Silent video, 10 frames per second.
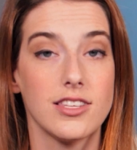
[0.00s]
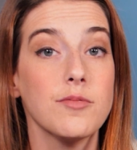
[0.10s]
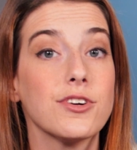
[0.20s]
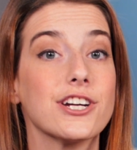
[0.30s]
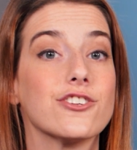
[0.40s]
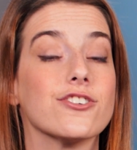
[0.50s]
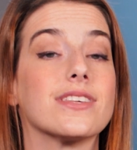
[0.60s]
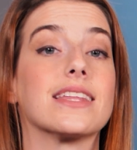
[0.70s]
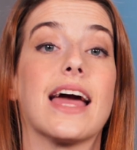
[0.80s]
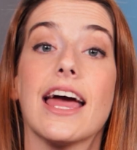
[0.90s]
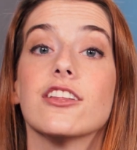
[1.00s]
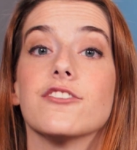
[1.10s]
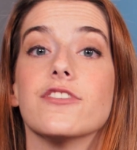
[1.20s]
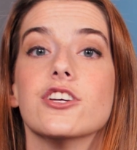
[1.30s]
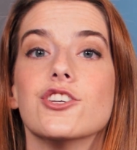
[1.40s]
Some creatures, like the
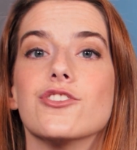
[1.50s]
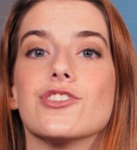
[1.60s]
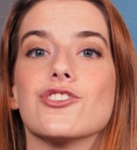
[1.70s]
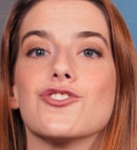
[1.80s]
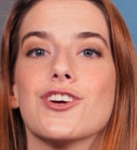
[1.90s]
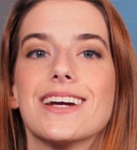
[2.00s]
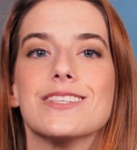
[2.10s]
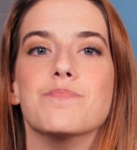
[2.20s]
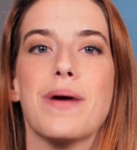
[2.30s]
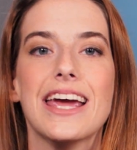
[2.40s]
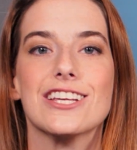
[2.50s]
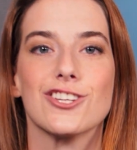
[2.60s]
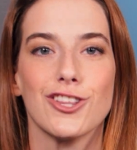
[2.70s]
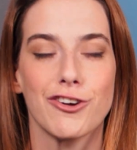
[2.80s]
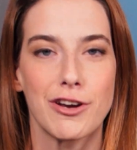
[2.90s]
anglerfish, use this trick as bait
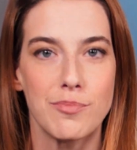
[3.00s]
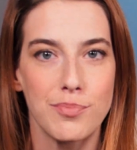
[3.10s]
to lure in